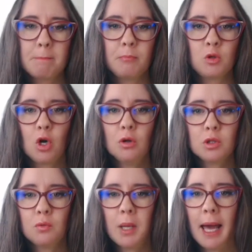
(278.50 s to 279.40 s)

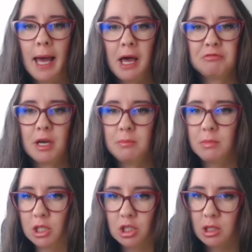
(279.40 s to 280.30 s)
Don't we have a
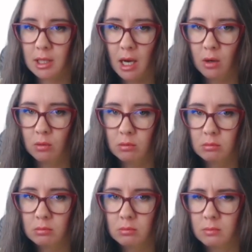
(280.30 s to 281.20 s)
meeting now?
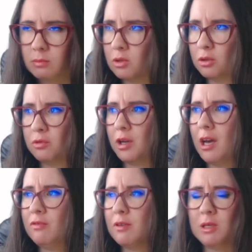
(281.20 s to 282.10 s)
Don't we
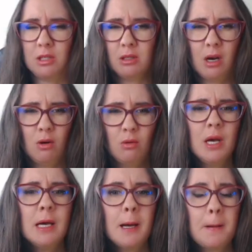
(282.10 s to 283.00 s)
have a meeting now?
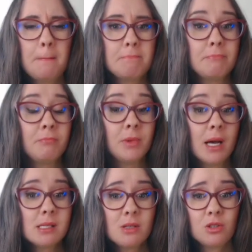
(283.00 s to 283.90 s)

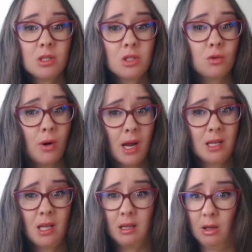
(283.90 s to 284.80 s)
Doesn't it
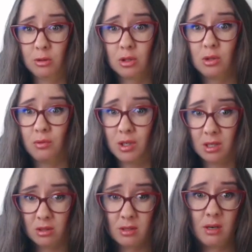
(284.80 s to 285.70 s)
rain a lot in
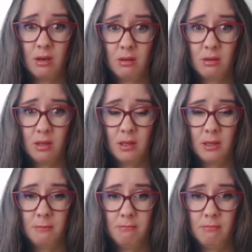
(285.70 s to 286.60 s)
winter?
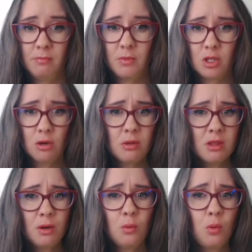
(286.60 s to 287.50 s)
Don't
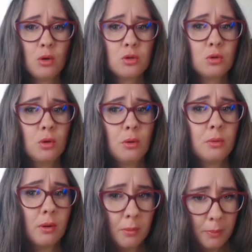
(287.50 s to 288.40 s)
they want to go
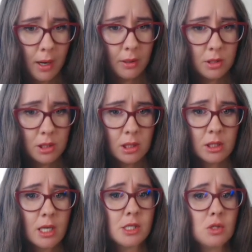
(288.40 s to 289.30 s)
to the party?
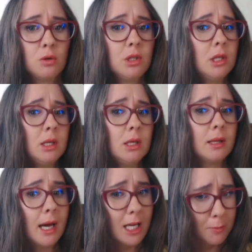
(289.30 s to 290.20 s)
Does not he
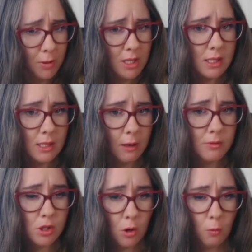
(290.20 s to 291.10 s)
like pizza?
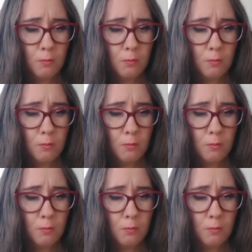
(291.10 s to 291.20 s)
So,